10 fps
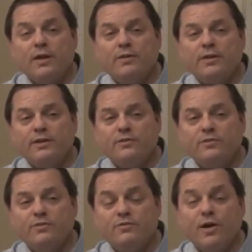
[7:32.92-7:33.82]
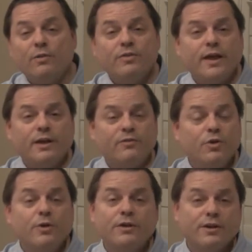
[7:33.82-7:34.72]
it's felt that if
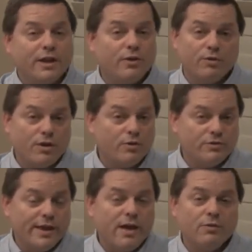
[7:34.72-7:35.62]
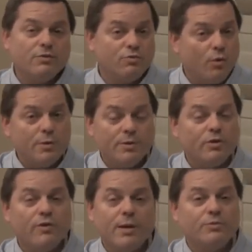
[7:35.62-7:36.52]
you can get your dose down to 40
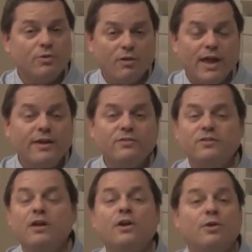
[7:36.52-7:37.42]
milligrams or less,